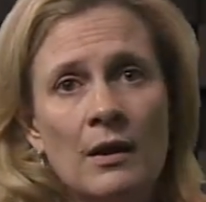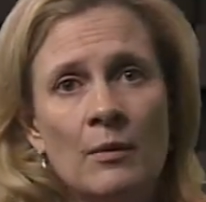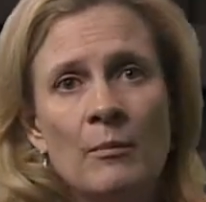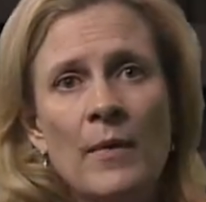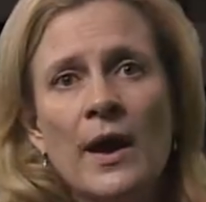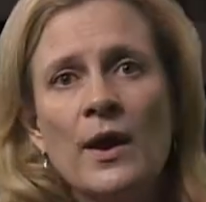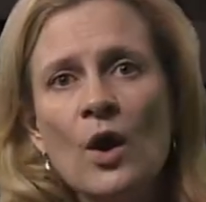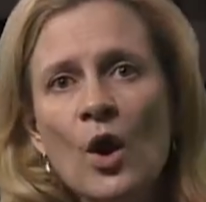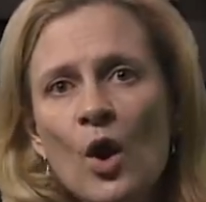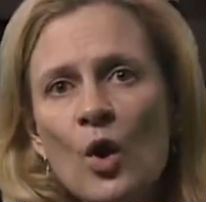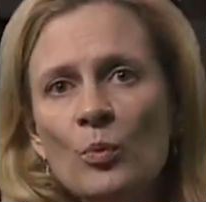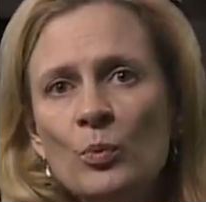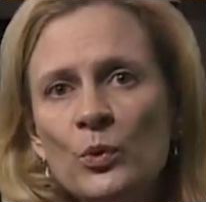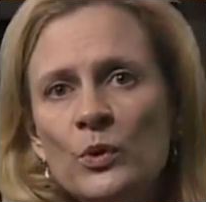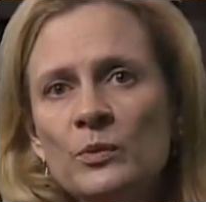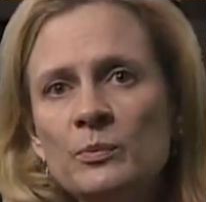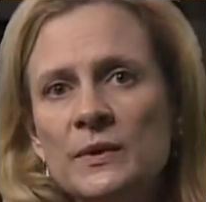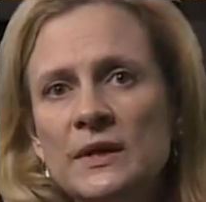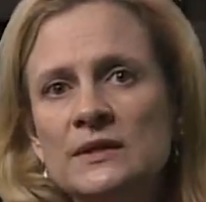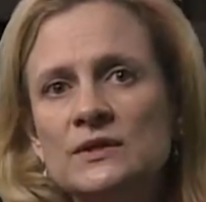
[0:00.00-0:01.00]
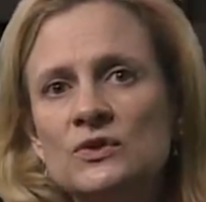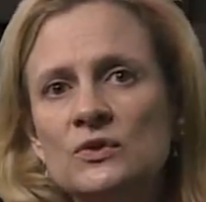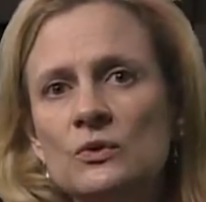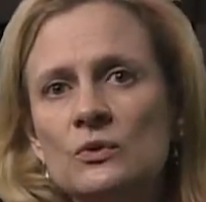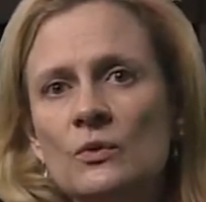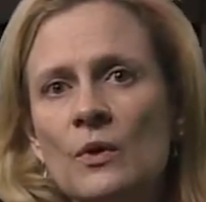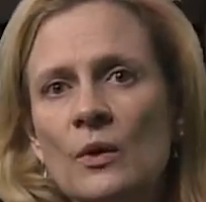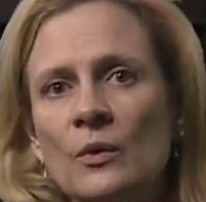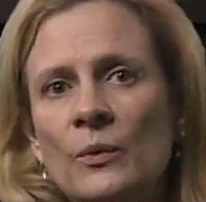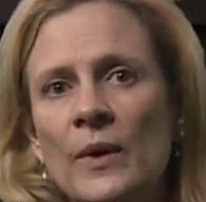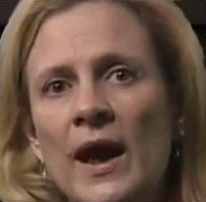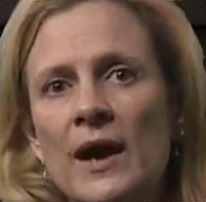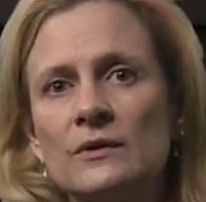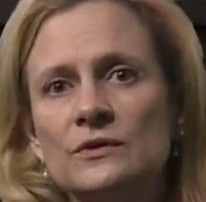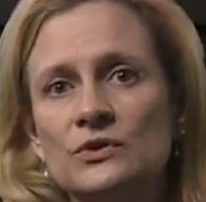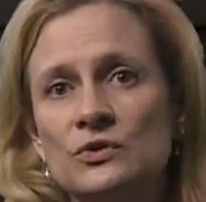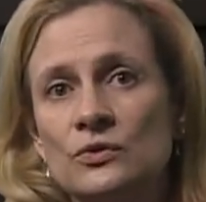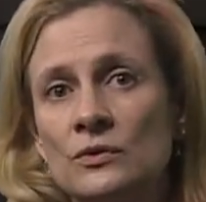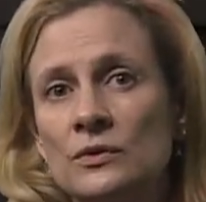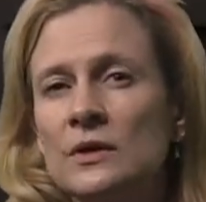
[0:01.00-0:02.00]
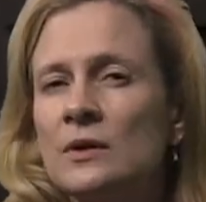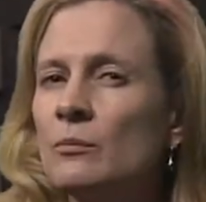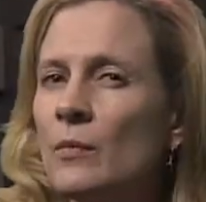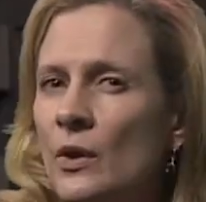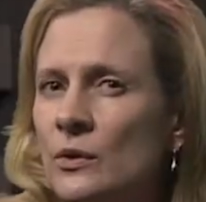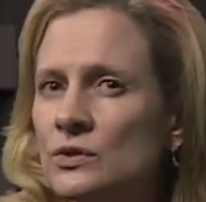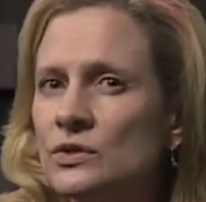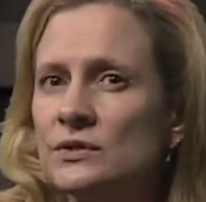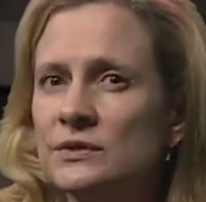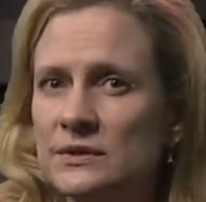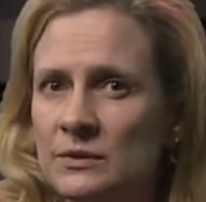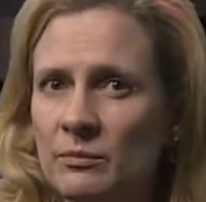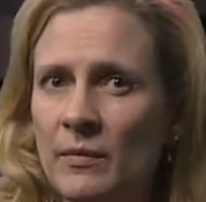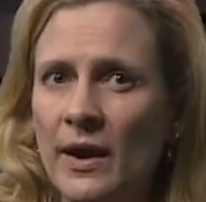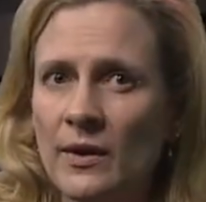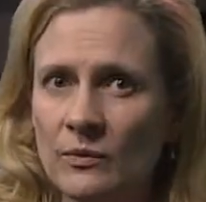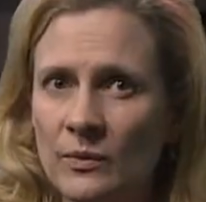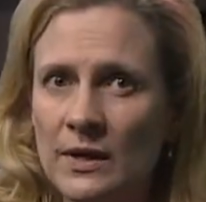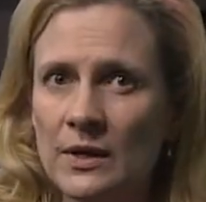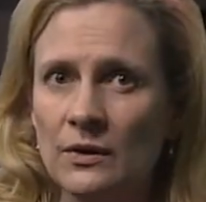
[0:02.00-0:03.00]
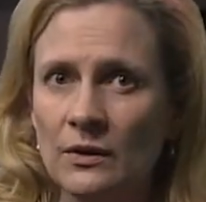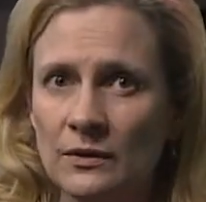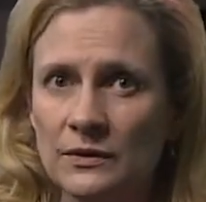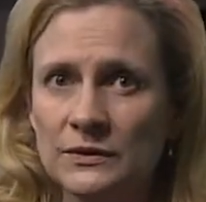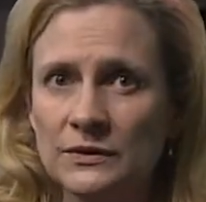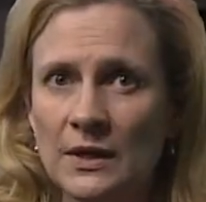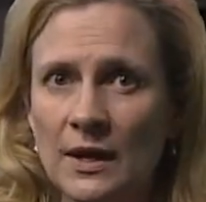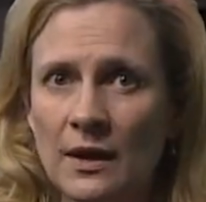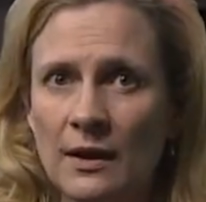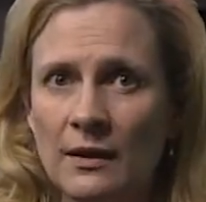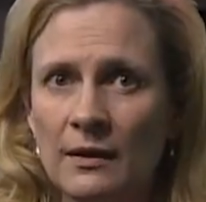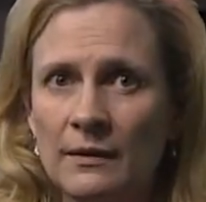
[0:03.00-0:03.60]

my hope would be to arouse certain emotions in my readers.